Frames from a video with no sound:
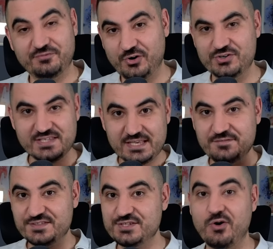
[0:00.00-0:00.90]
Of course,
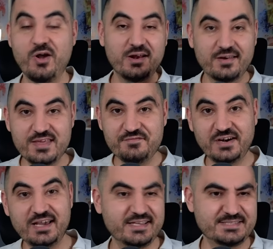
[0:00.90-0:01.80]
if so, leave a
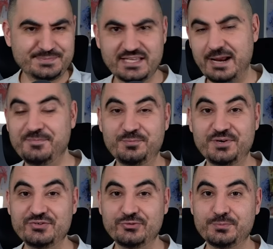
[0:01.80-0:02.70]
like, subscribe to
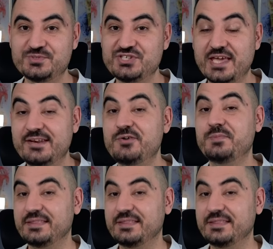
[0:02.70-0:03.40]
my YouTube channel.